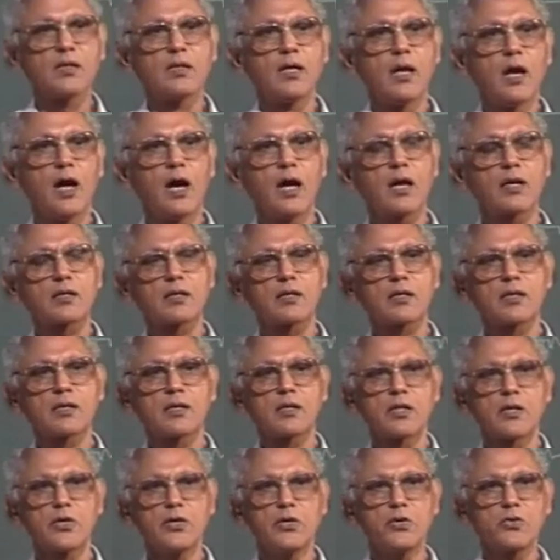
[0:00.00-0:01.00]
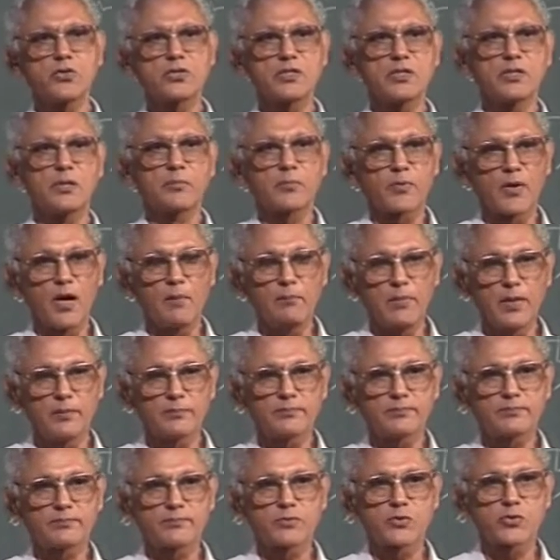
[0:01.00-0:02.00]
are used in the problem
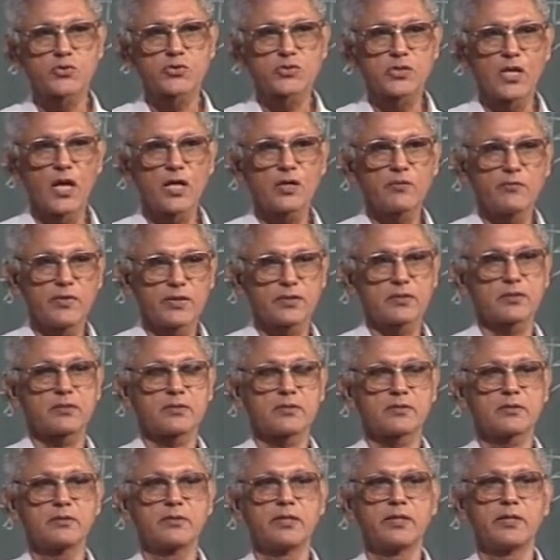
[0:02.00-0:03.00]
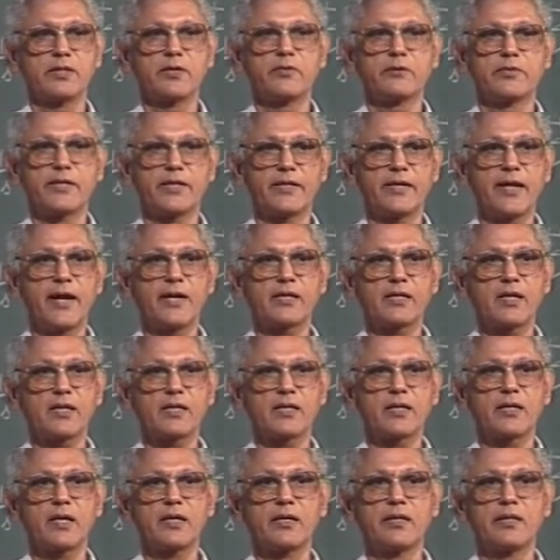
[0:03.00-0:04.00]
to start with. The data
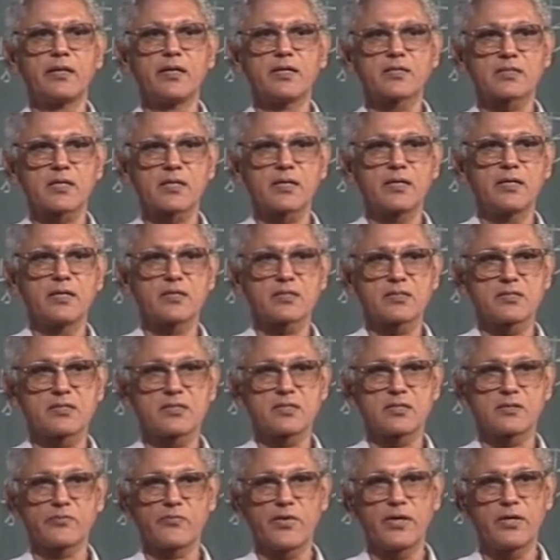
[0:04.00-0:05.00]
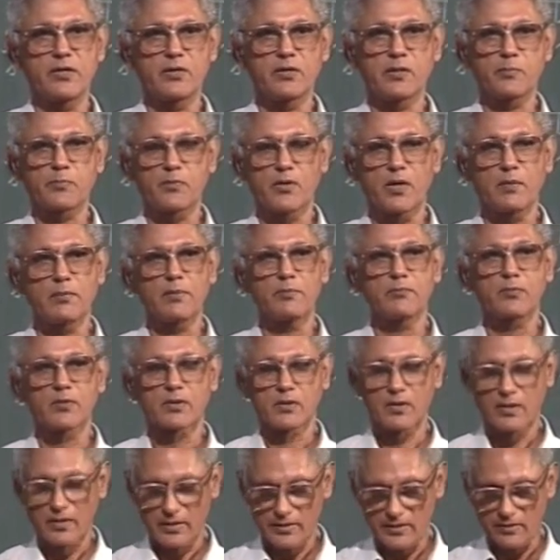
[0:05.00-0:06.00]
regarding initial conditions is fed into the problem
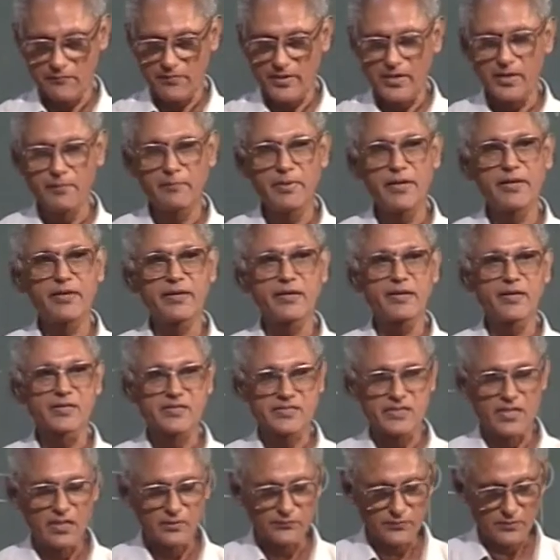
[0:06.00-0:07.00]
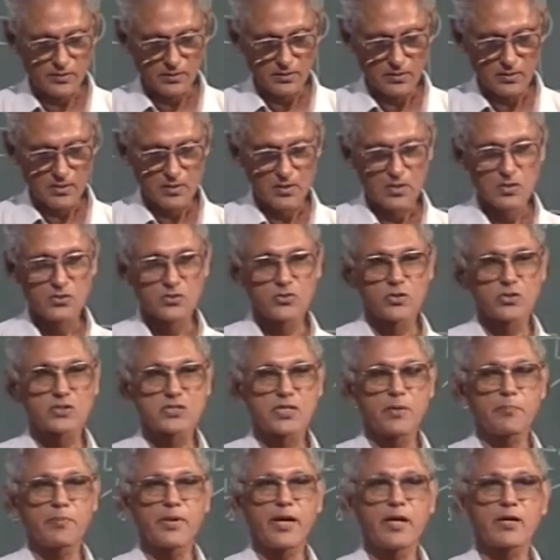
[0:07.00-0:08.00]
in the very beginning itself. So,
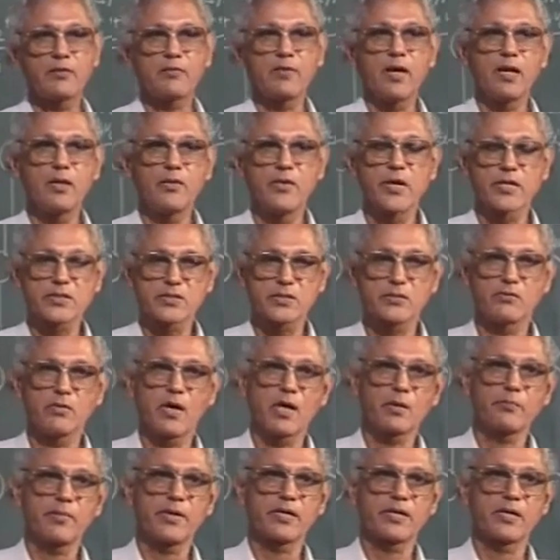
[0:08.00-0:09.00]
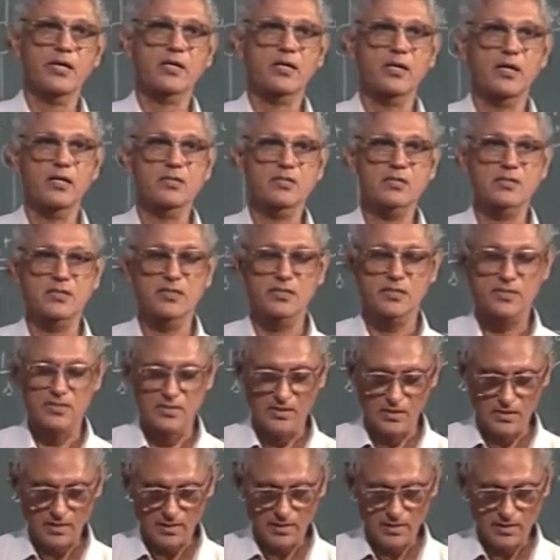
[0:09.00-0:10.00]
separate evaluation of arbitrary constants
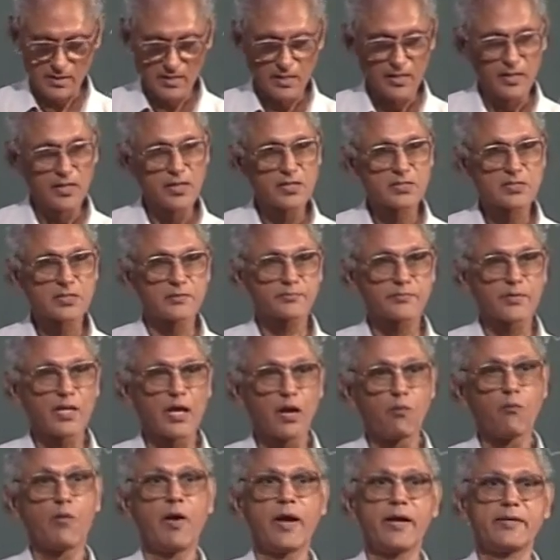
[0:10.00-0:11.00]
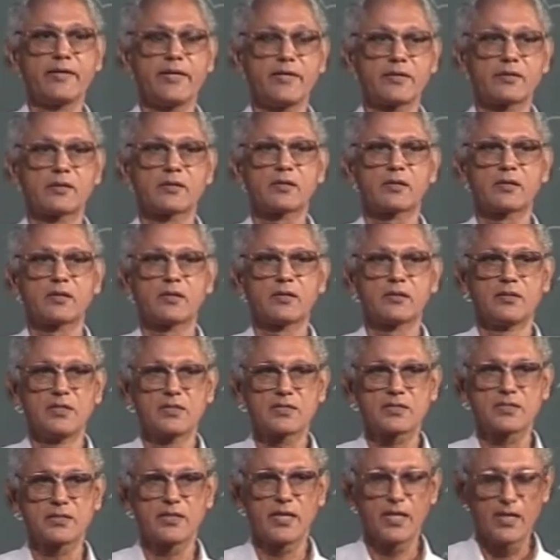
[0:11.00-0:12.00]
is avoided.
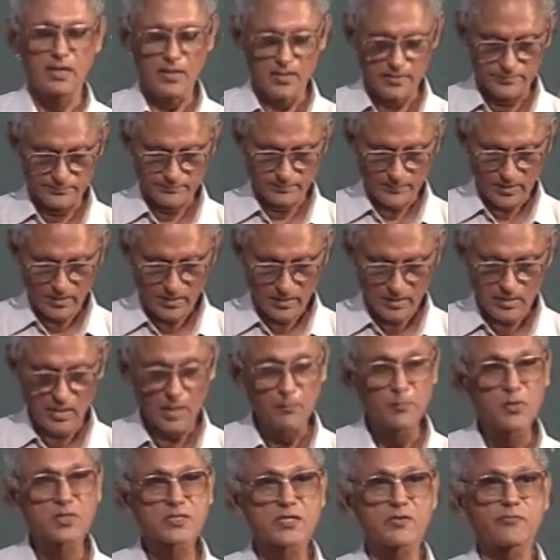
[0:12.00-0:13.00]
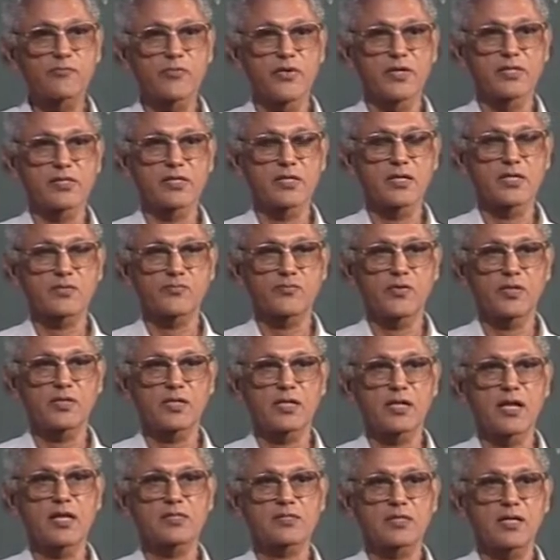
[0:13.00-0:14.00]
This is a troublesome feature as far as the
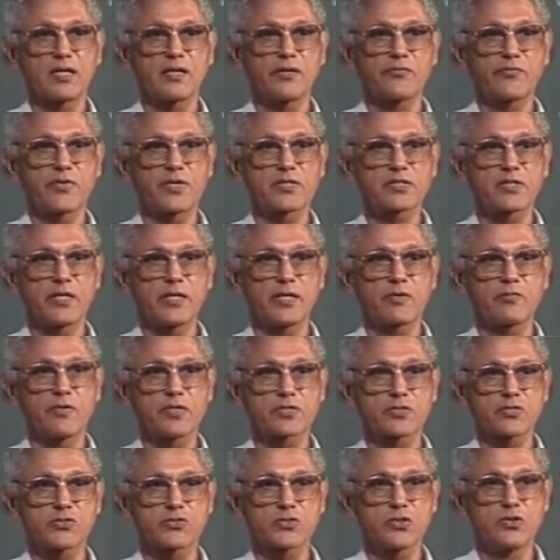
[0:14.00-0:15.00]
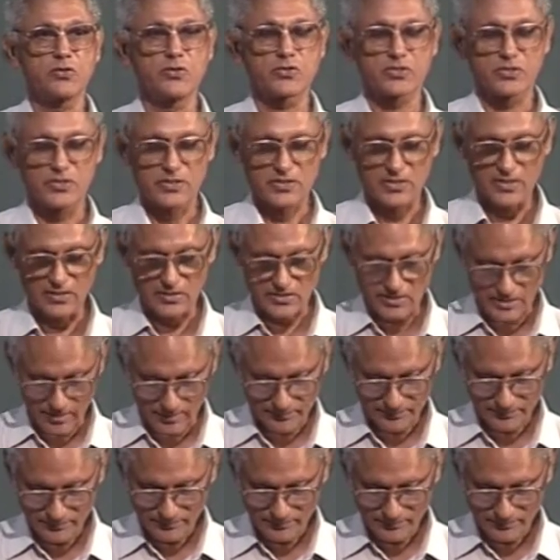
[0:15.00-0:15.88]
classical differential equation solution is concerned.